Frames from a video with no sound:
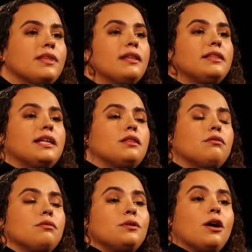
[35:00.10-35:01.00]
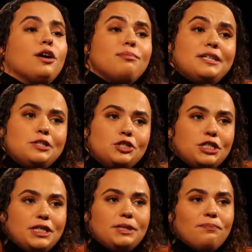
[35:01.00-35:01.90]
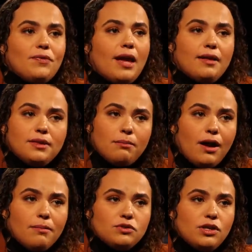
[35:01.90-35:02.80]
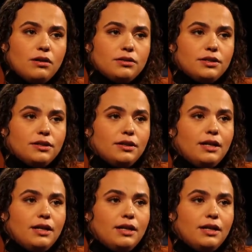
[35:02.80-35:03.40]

that they threw an RPG at the bomb shelter.